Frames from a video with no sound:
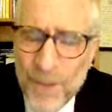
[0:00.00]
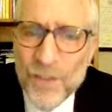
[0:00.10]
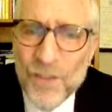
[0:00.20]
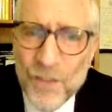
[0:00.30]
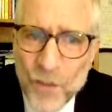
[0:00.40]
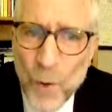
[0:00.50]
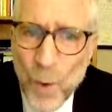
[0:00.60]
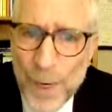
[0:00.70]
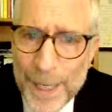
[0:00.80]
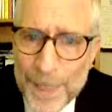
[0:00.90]
this
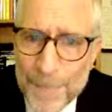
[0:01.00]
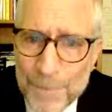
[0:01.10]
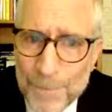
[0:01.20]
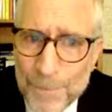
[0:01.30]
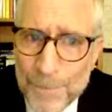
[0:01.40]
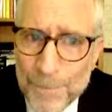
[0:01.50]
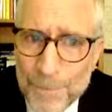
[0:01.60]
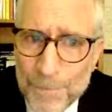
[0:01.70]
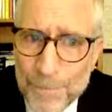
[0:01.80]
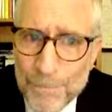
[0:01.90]
story?
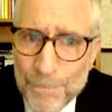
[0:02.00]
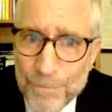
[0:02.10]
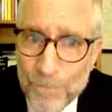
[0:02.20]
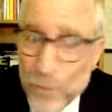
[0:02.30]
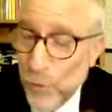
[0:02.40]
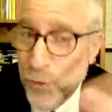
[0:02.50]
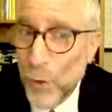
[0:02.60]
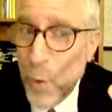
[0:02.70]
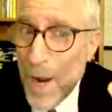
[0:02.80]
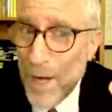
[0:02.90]
So
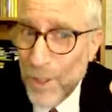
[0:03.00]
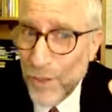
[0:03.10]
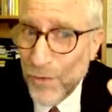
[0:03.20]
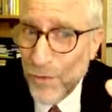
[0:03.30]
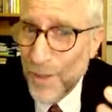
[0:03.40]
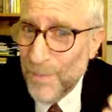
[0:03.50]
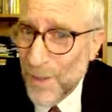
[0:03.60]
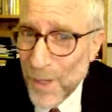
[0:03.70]
2 questions.